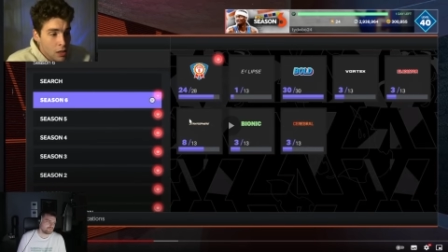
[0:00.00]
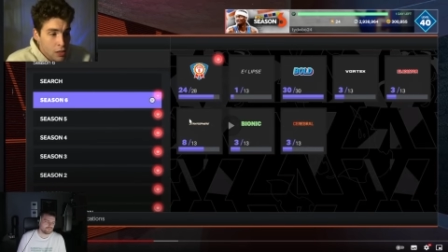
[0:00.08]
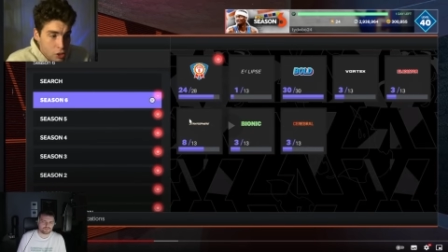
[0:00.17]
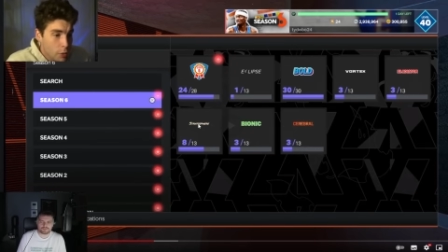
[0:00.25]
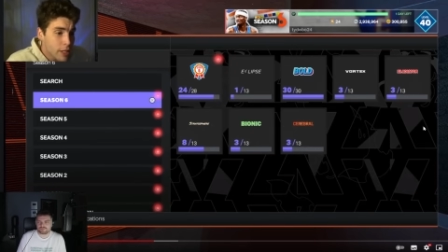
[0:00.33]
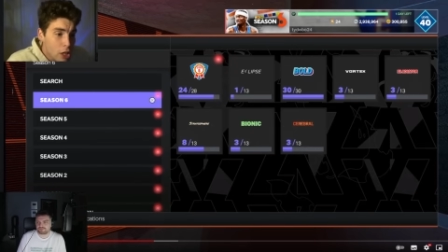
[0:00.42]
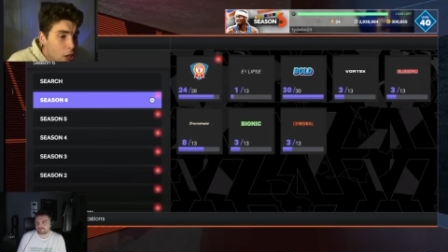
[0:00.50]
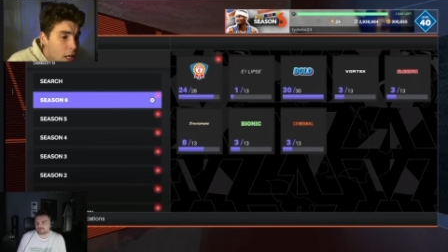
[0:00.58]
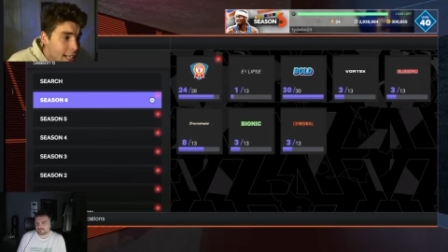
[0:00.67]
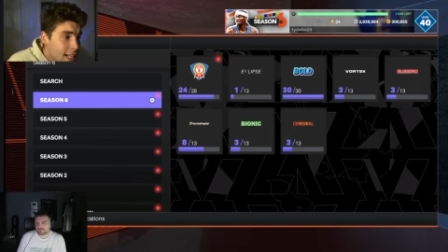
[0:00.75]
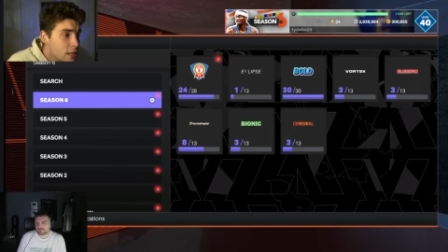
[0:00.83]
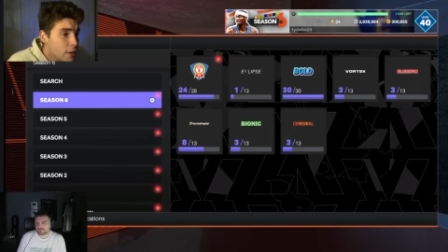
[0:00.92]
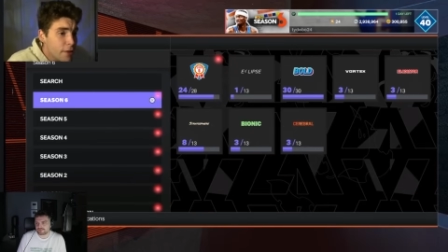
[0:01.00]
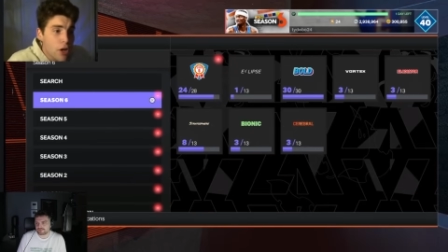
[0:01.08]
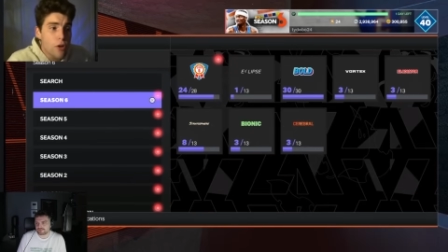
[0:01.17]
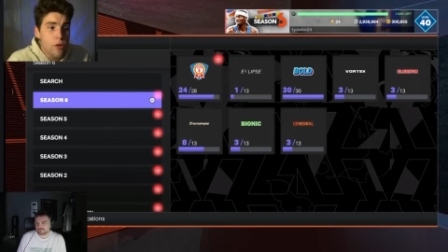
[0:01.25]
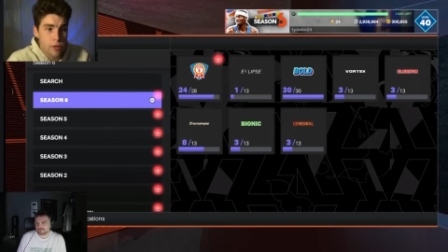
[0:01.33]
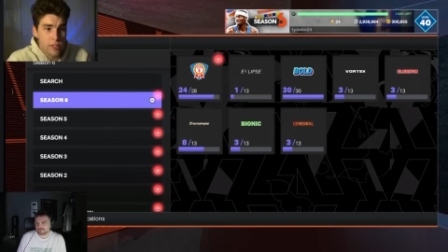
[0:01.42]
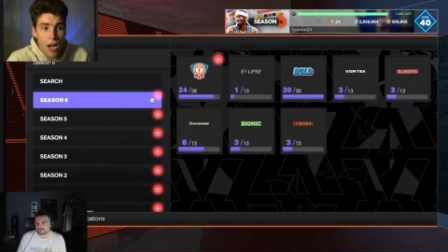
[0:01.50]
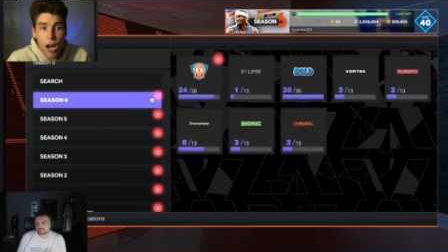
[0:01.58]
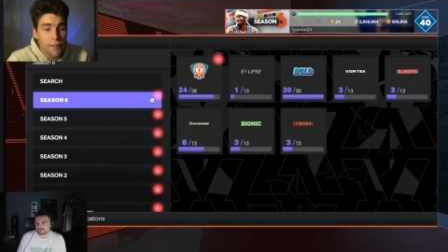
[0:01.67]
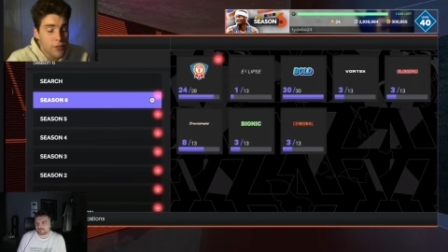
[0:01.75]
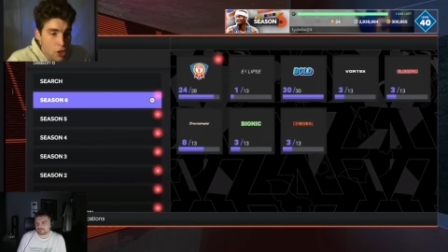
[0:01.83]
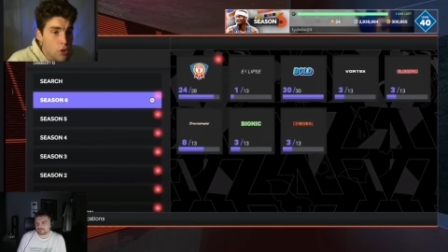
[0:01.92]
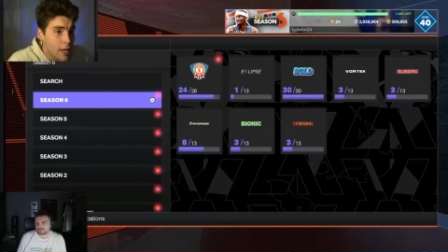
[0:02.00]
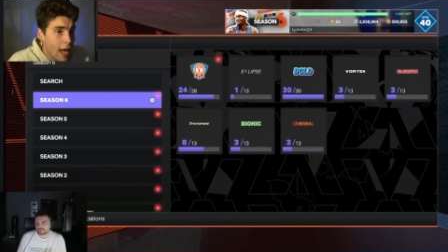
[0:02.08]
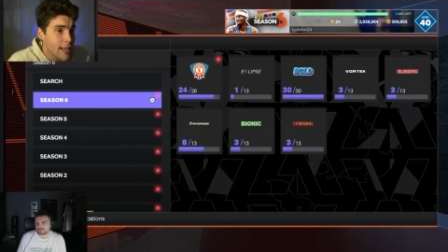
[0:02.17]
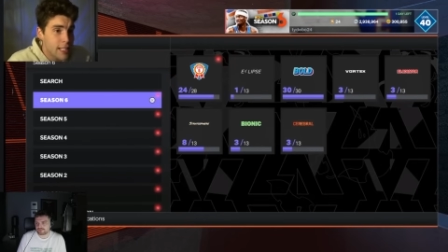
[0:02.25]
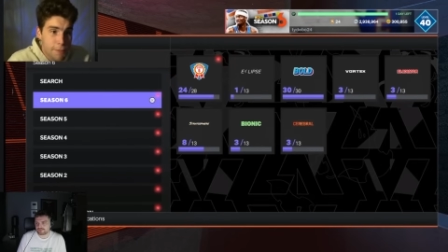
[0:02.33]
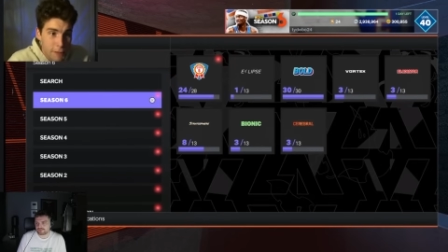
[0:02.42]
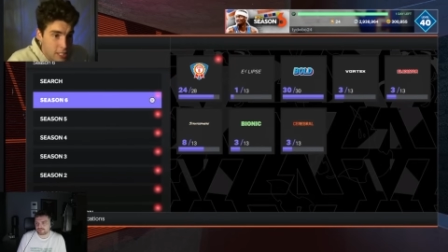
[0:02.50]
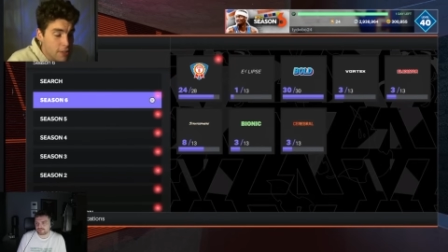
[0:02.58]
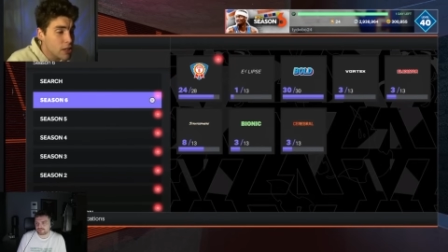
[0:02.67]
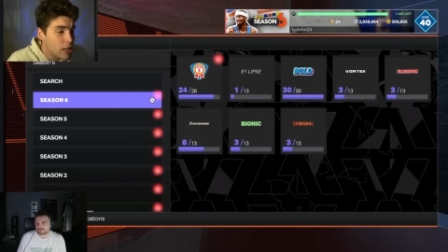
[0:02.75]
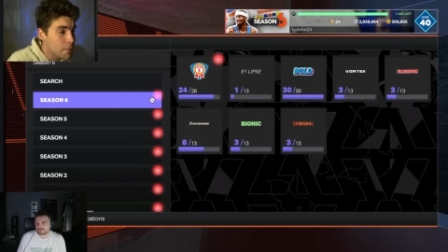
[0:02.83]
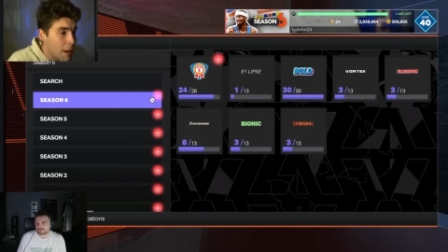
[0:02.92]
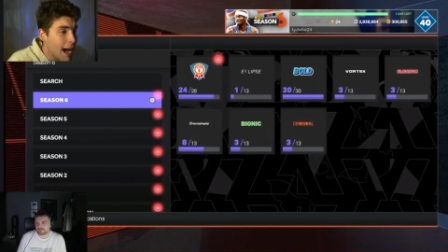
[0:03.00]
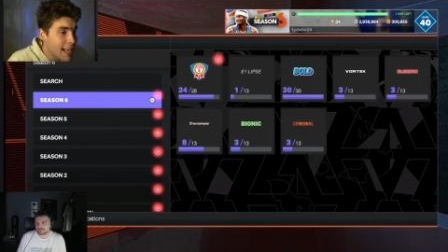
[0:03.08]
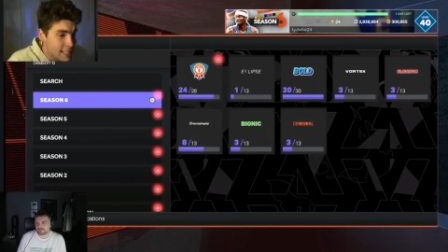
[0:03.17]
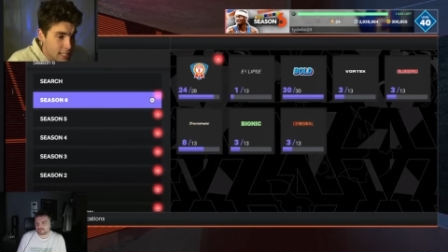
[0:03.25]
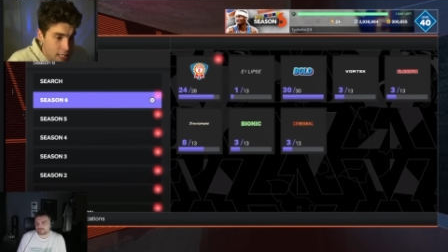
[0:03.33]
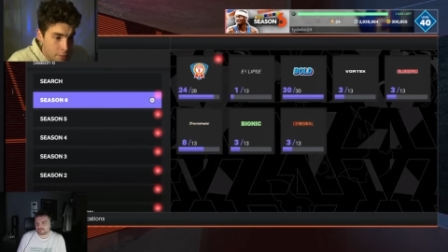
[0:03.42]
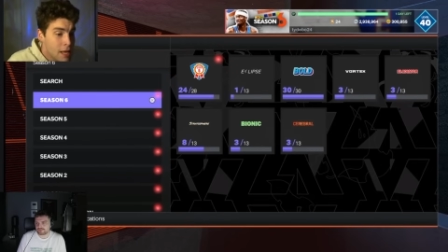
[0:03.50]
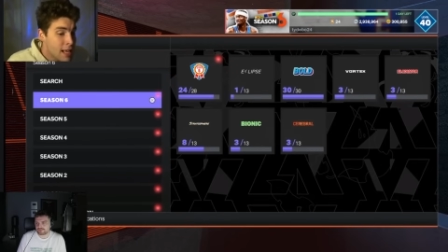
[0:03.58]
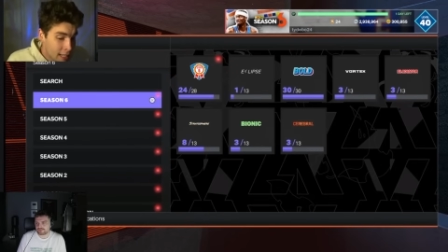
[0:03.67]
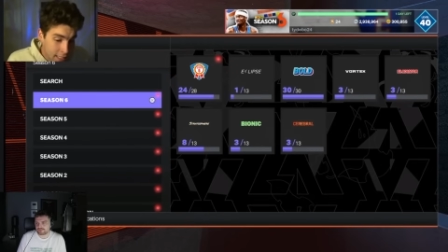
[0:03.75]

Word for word: So when you're looking at the views of 2K and specifically my team,